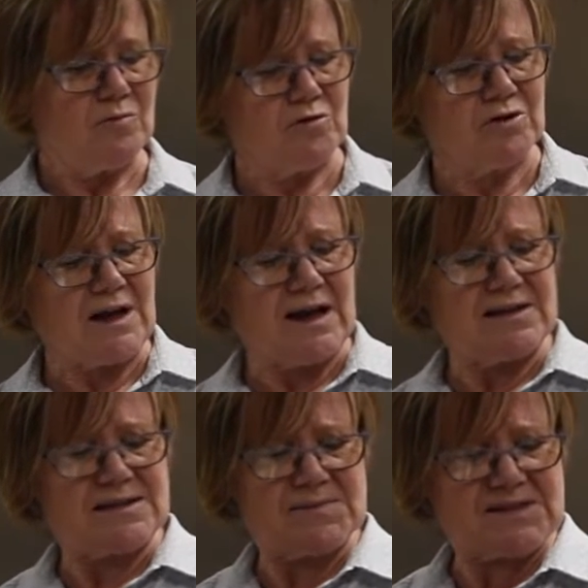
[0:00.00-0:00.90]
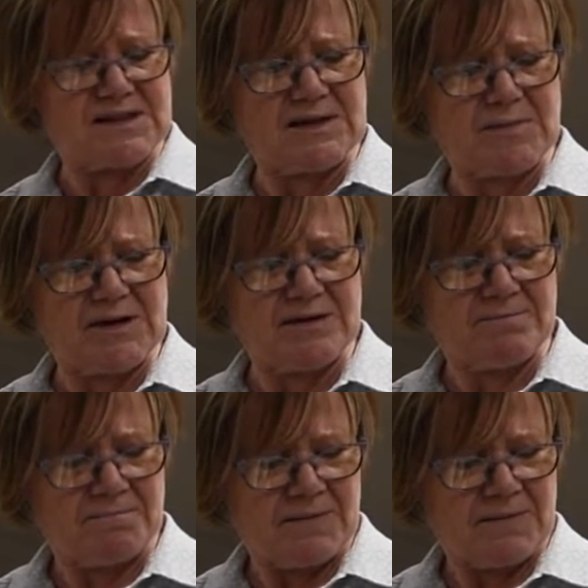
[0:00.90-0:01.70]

We're going to add some cinnamon,